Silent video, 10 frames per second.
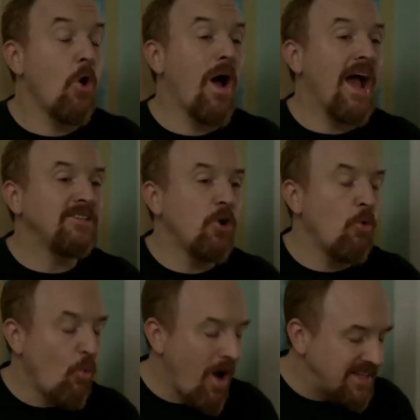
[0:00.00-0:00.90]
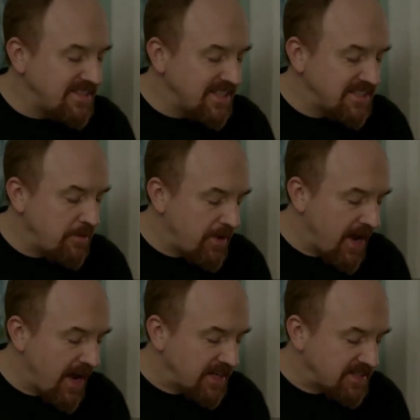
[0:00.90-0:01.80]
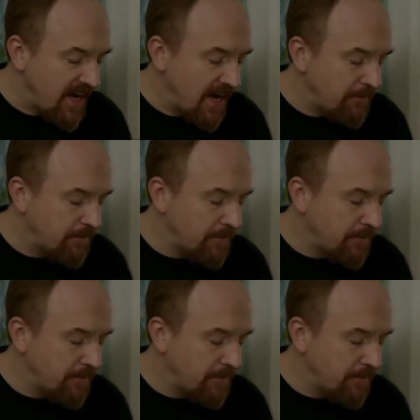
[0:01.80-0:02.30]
No, I don't want 60 bananas.